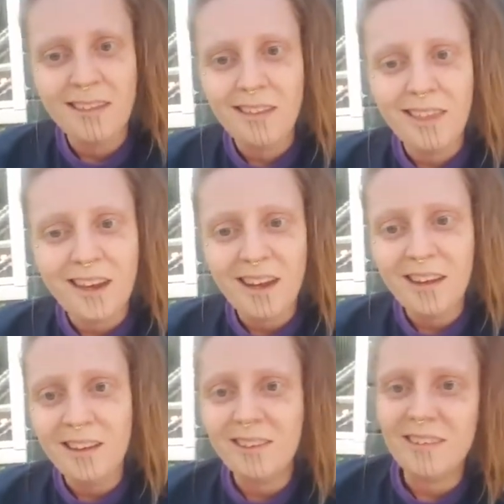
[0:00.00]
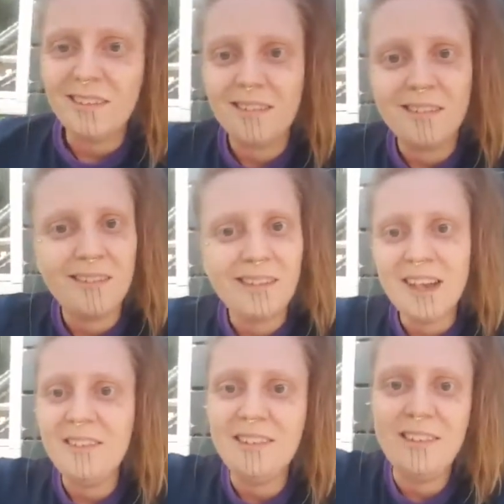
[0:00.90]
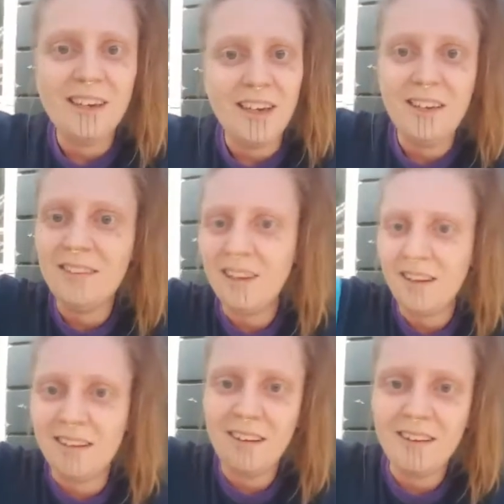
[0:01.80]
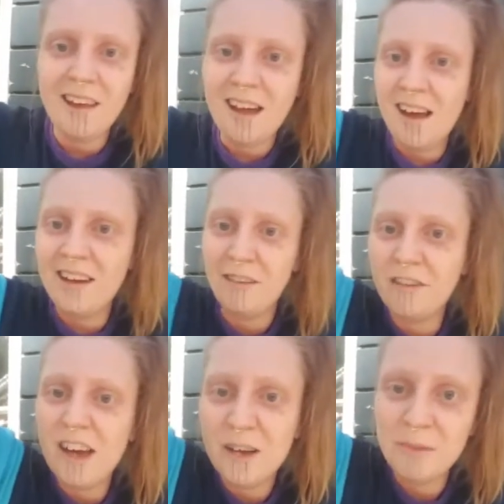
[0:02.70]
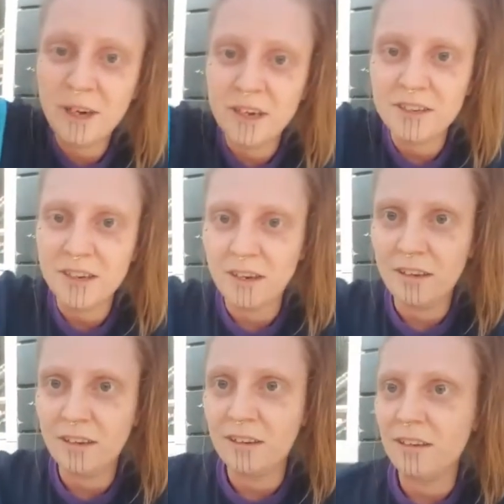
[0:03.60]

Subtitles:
There's densities and there's higher vibrating